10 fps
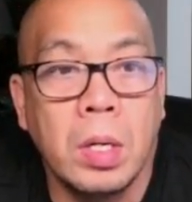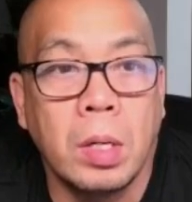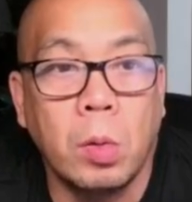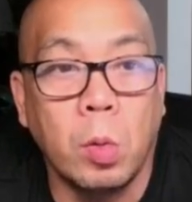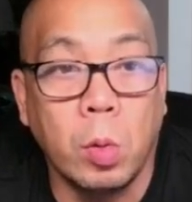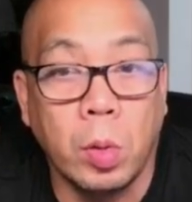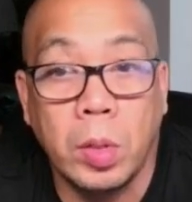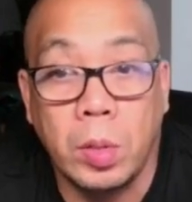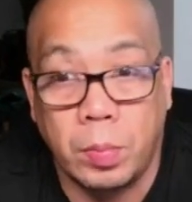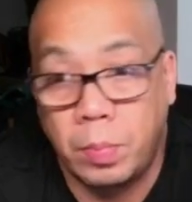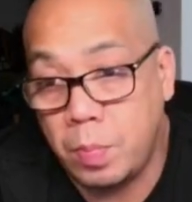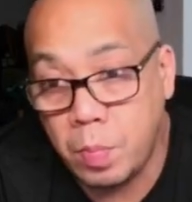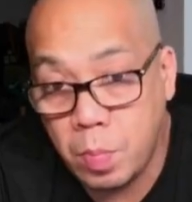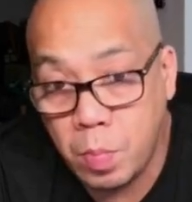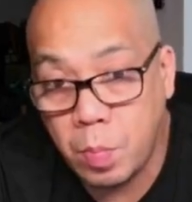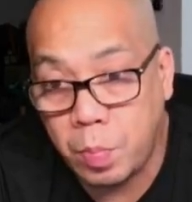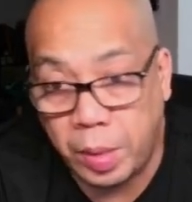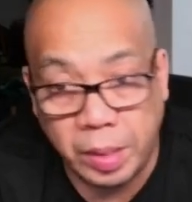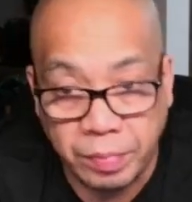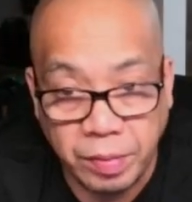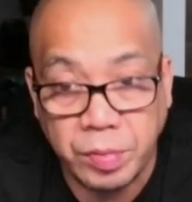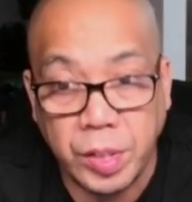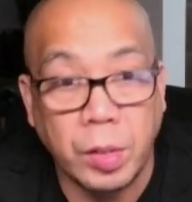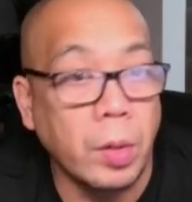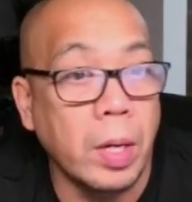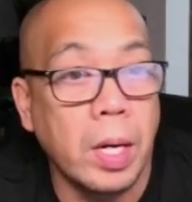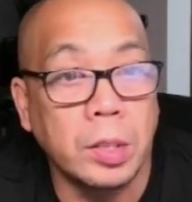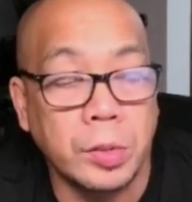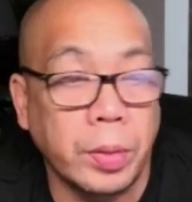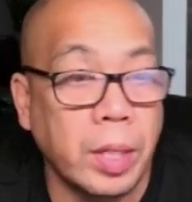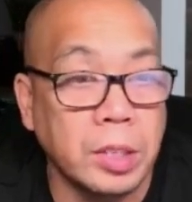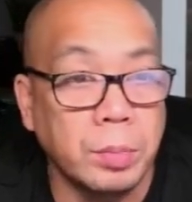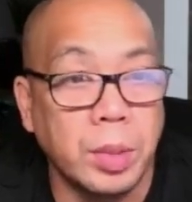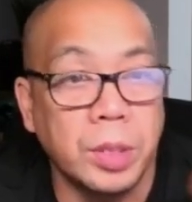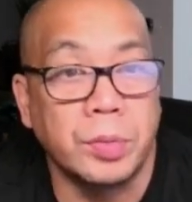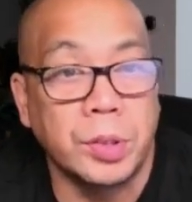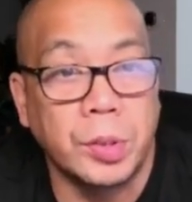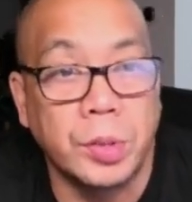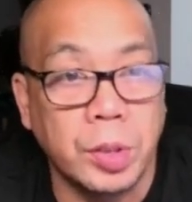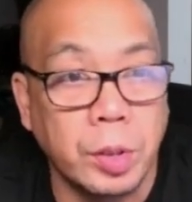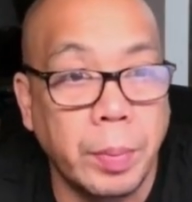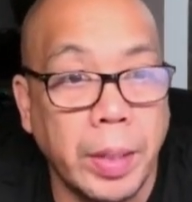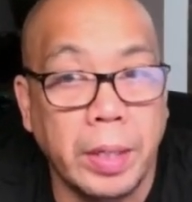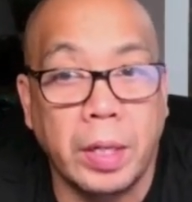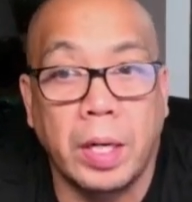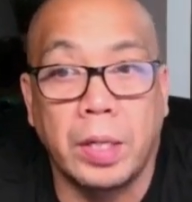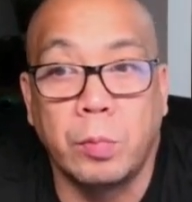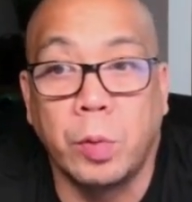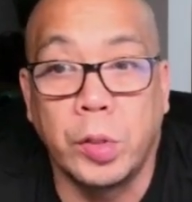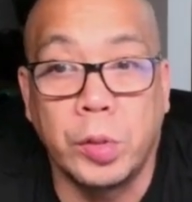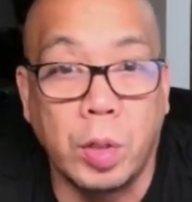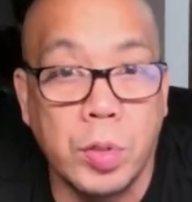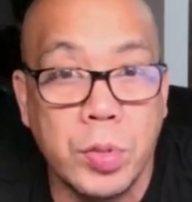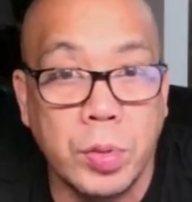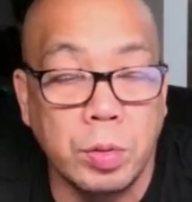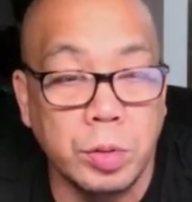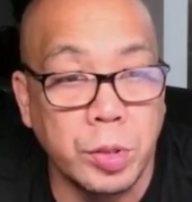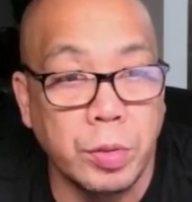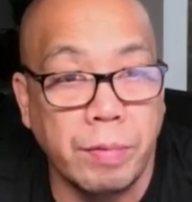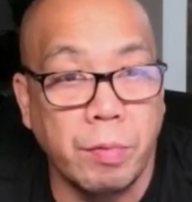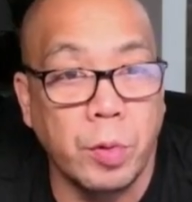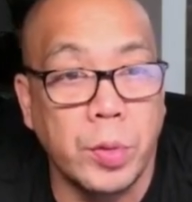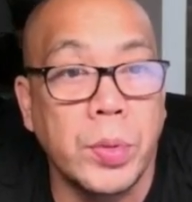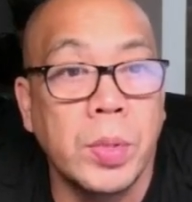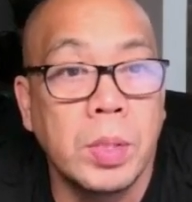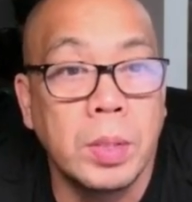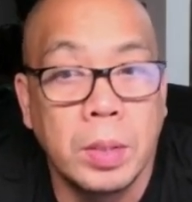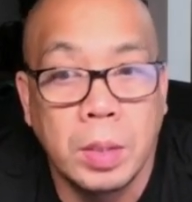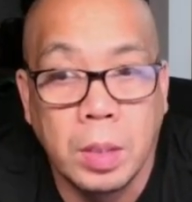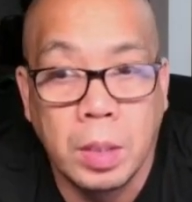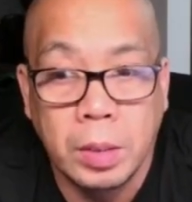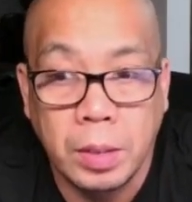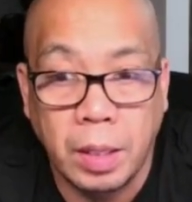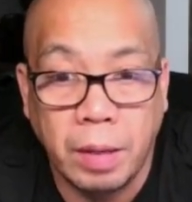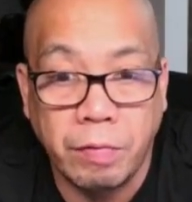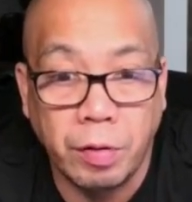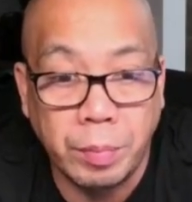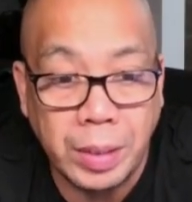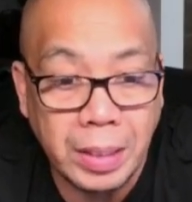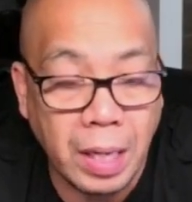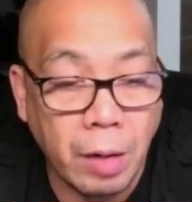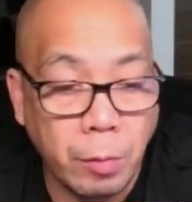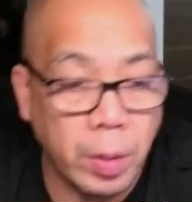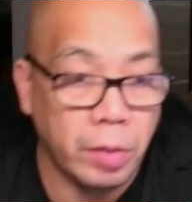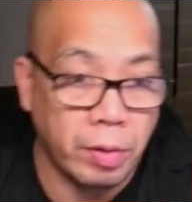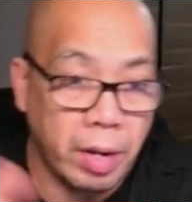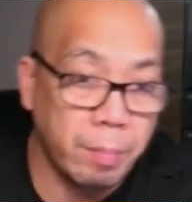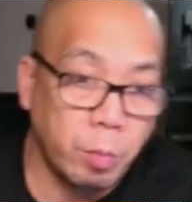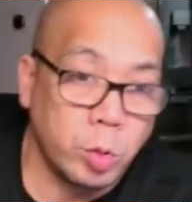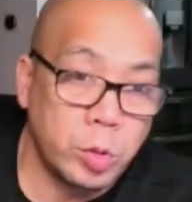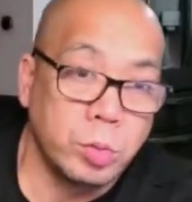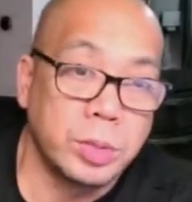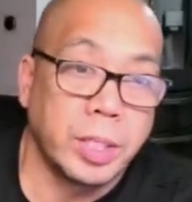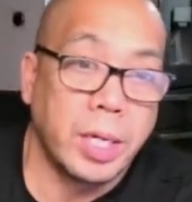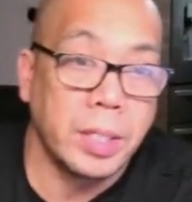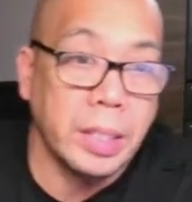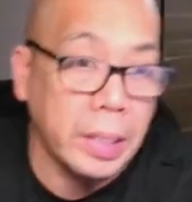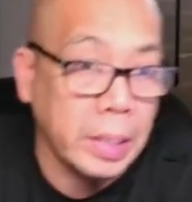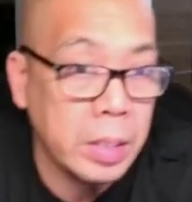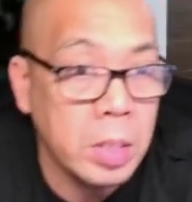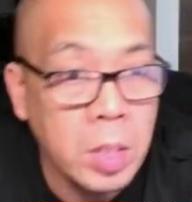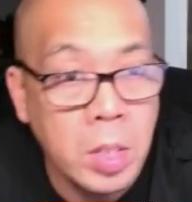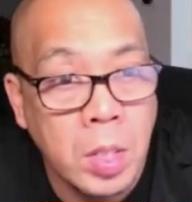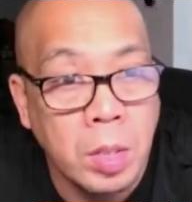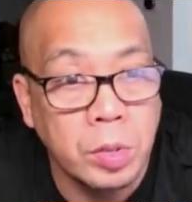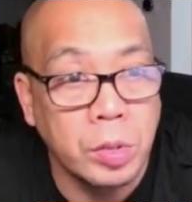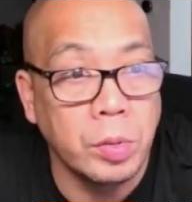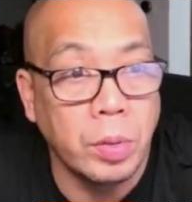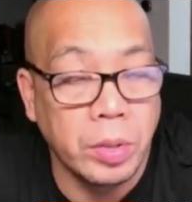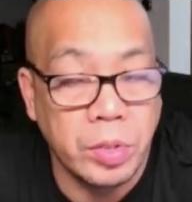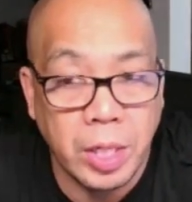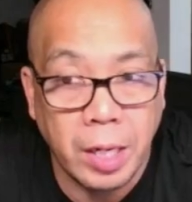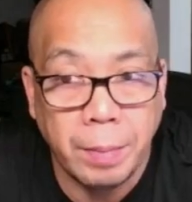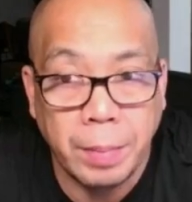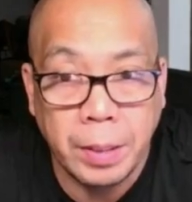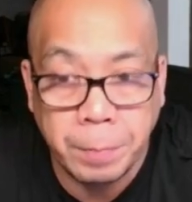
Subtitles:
or pay the $1,500 or $1,000 for a surgical, depending on where you go to and who's doing it for you. For me, I'd rather have more tools than I need to do the job